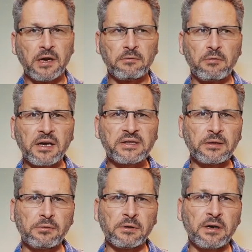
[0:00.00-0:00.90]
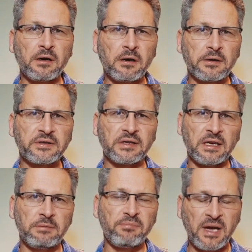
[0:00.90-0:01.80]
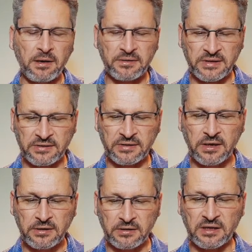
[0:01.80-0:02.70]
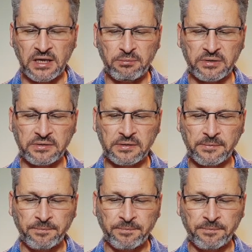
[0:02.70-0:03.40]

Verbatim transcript: writes the law in our hearts and empowers us to keep it.